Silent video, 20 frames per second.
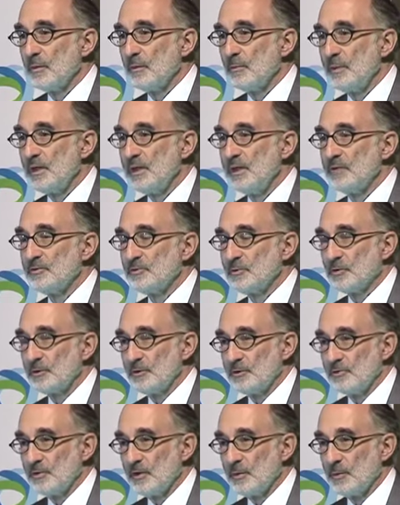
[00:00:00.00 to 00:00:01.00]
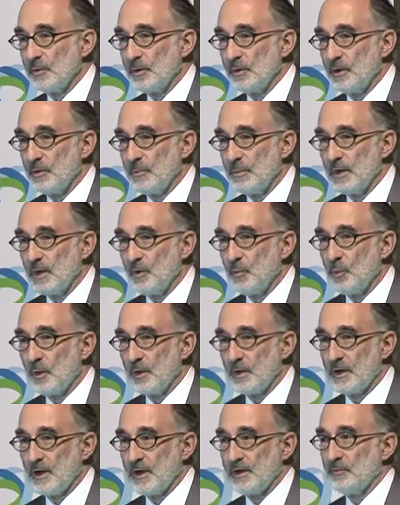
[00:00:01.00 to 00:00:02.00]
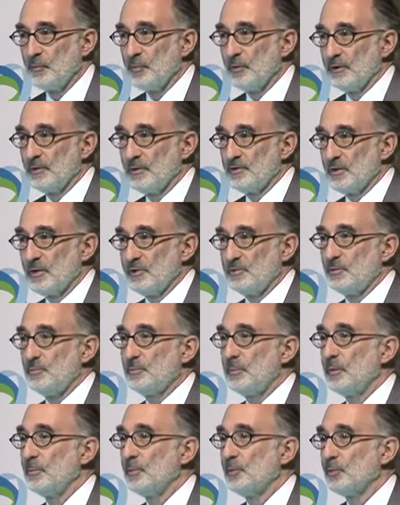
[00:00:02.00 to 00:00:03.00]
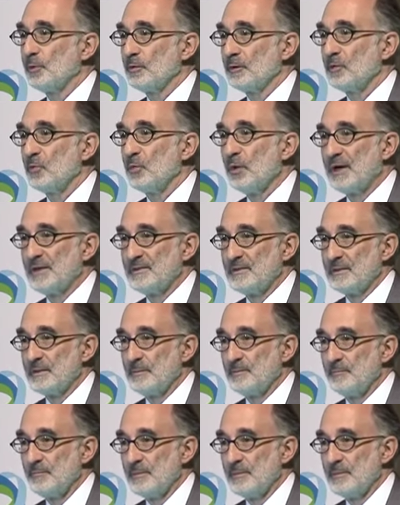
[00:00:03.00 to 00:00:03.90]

meetings during the summer about what kind of organization people really wanted.